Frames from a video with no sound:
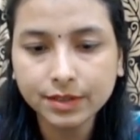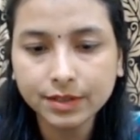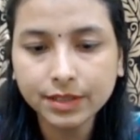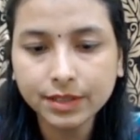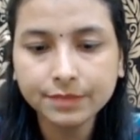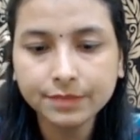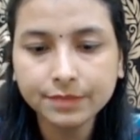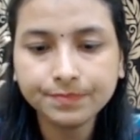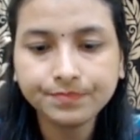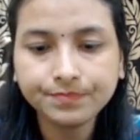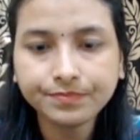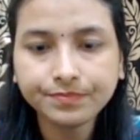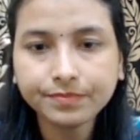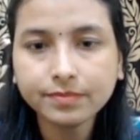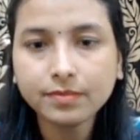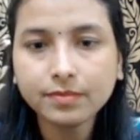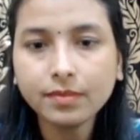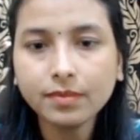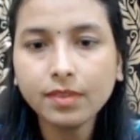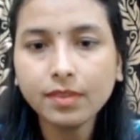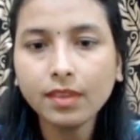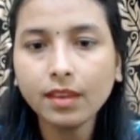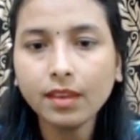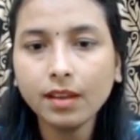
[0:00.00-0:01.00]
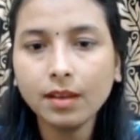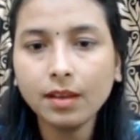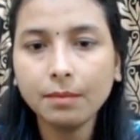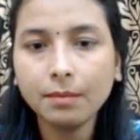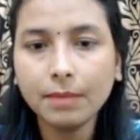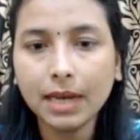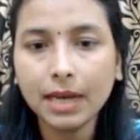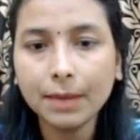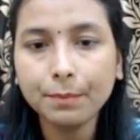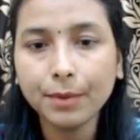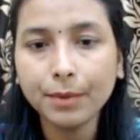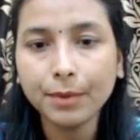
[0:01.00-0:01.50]
Okay,
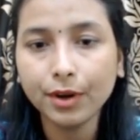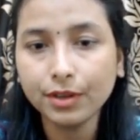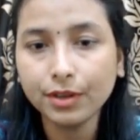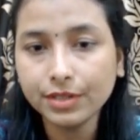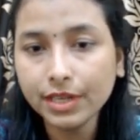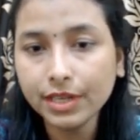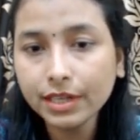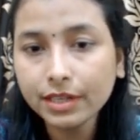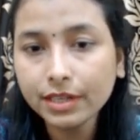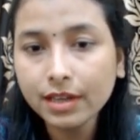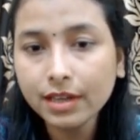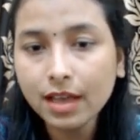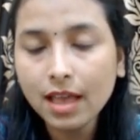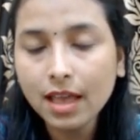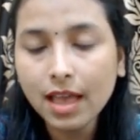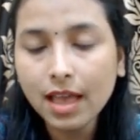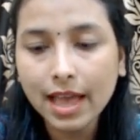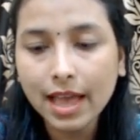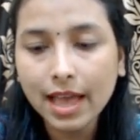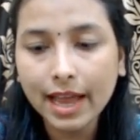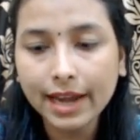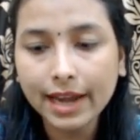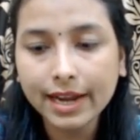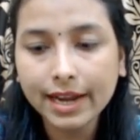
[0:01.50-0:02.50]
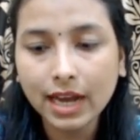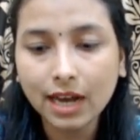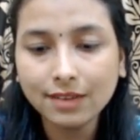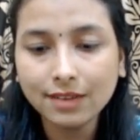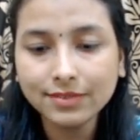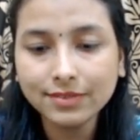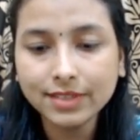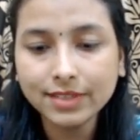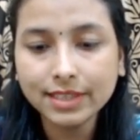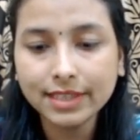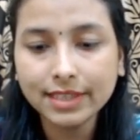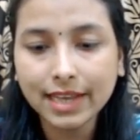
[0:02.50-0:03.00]
my project. And
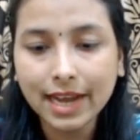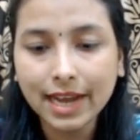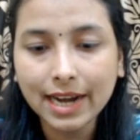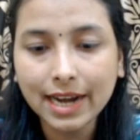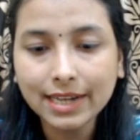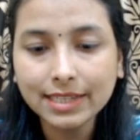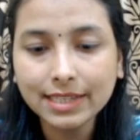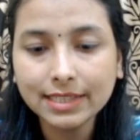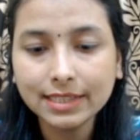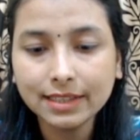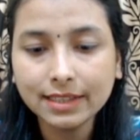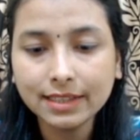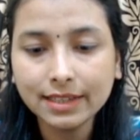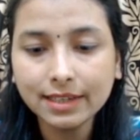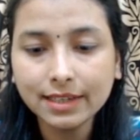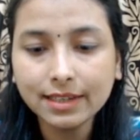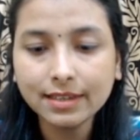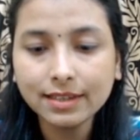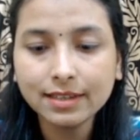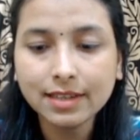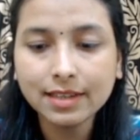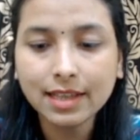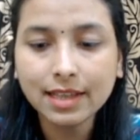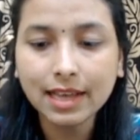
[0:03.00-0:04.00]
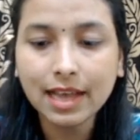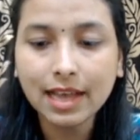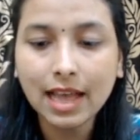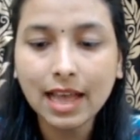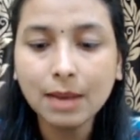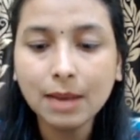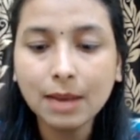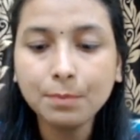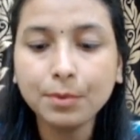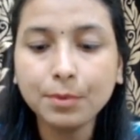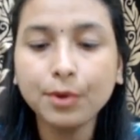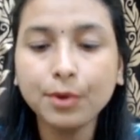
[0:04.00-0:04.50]
after that, here
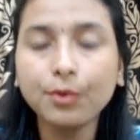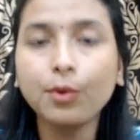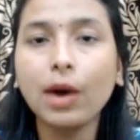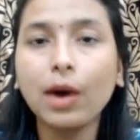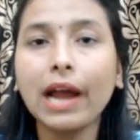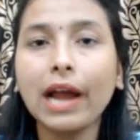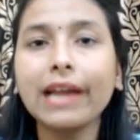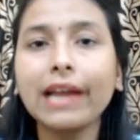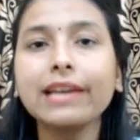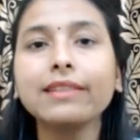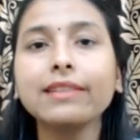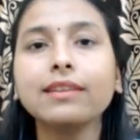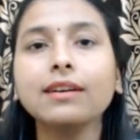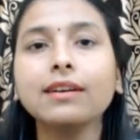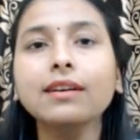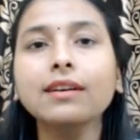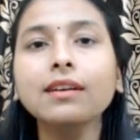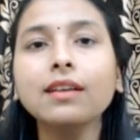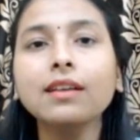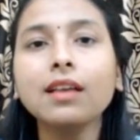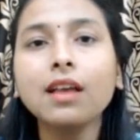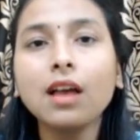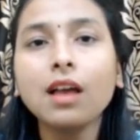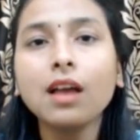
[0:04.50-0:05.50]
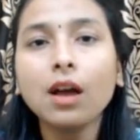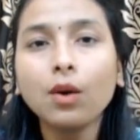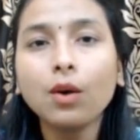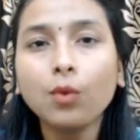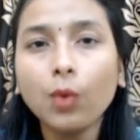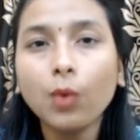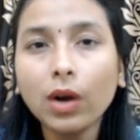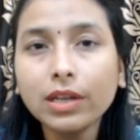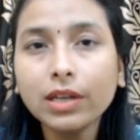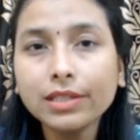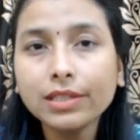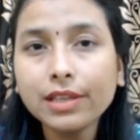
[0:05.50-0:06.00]
I'll provide the
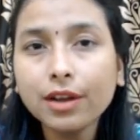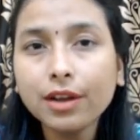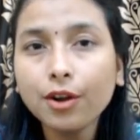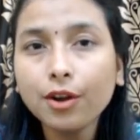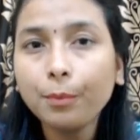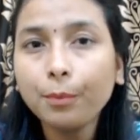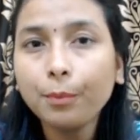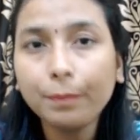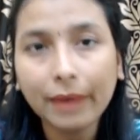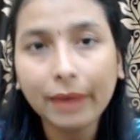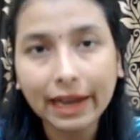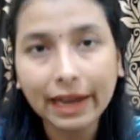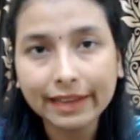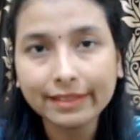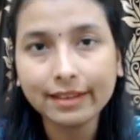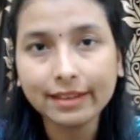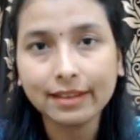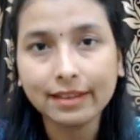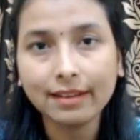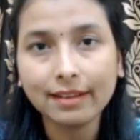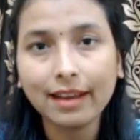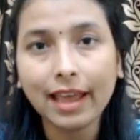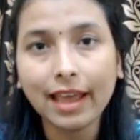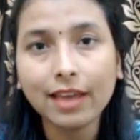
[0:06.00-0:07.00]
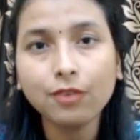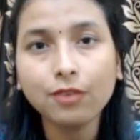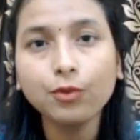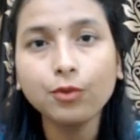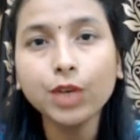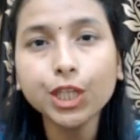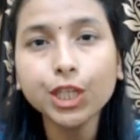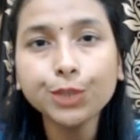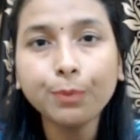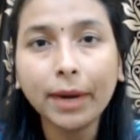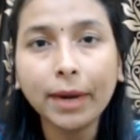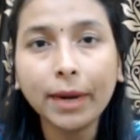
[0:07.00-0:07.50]
version of Python, like
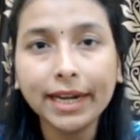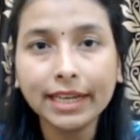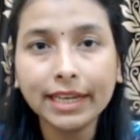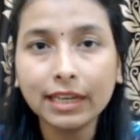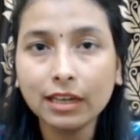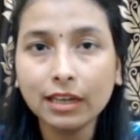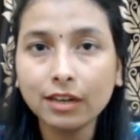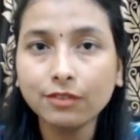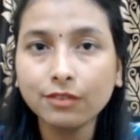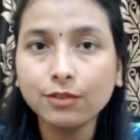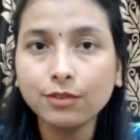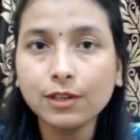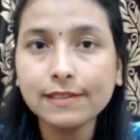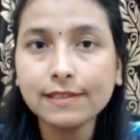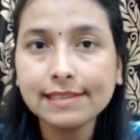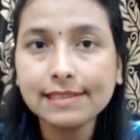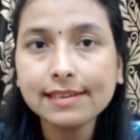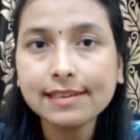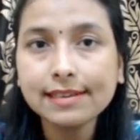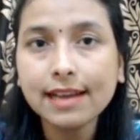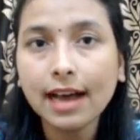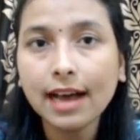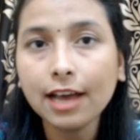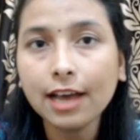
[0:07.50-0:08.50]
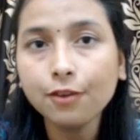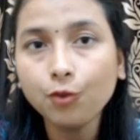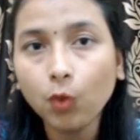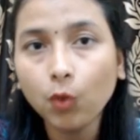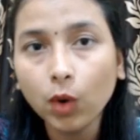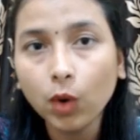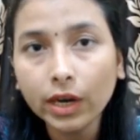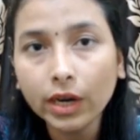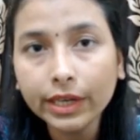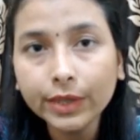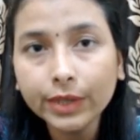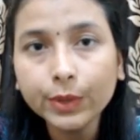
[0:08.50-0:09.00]
which particular version I
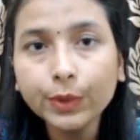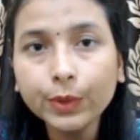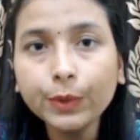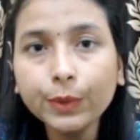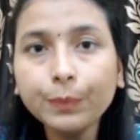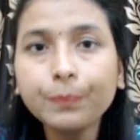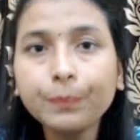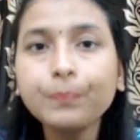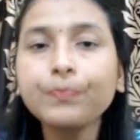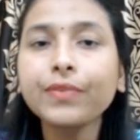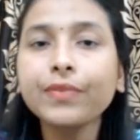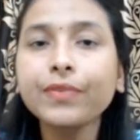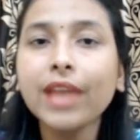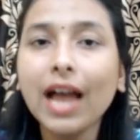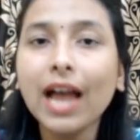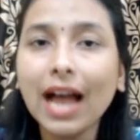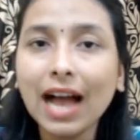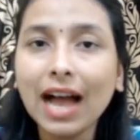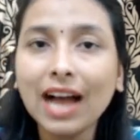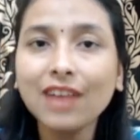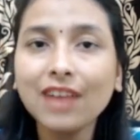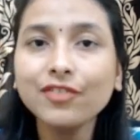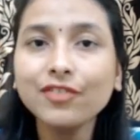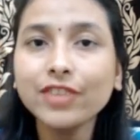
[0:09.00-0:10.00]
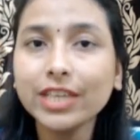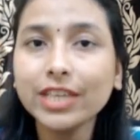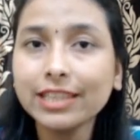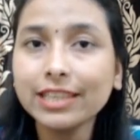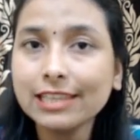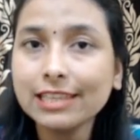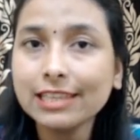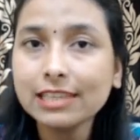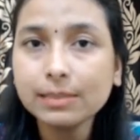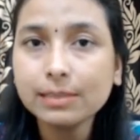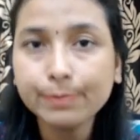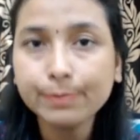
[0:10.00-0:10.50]
want to have
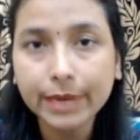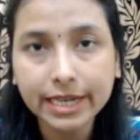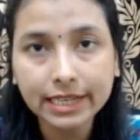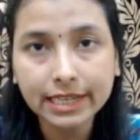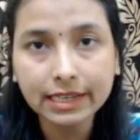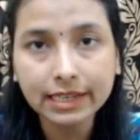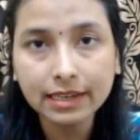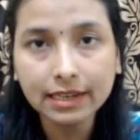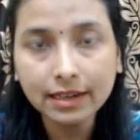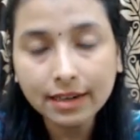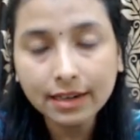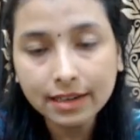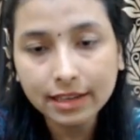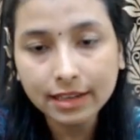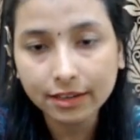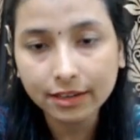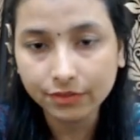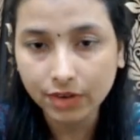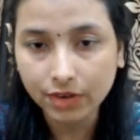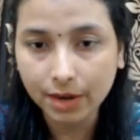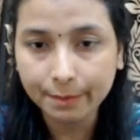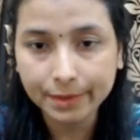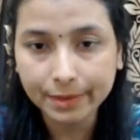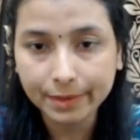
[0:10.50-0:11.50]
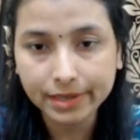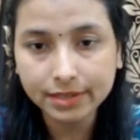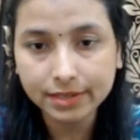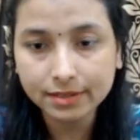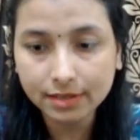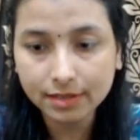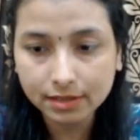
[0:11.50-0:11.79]
in this particular environment.